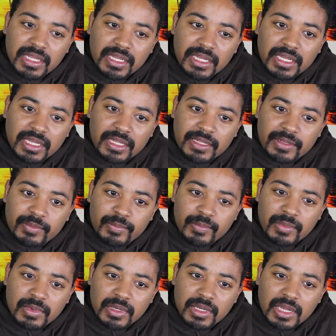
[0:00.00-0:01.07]

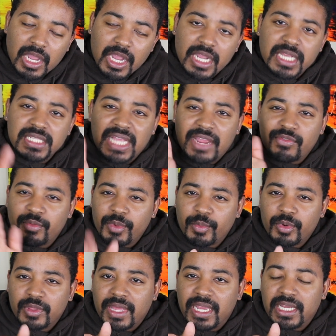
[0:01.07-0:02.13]
Because I
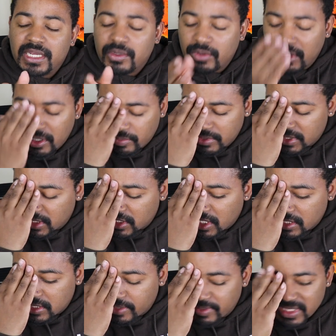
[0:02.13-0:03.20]
remember, like, what's that
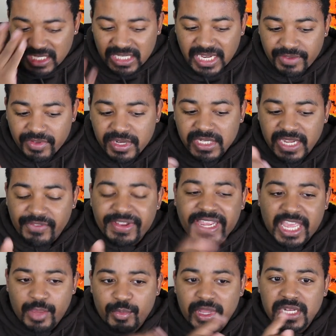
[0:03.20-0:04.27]
child's name? Is it Devin? Devin
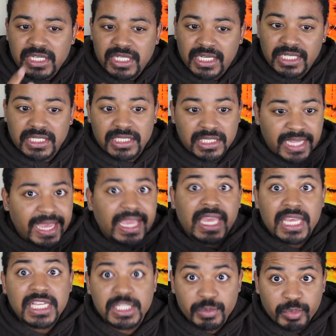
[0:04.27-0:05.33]
came in to take
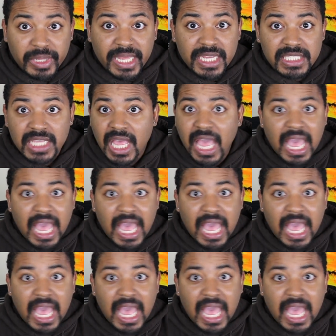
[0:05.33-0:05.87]
his place.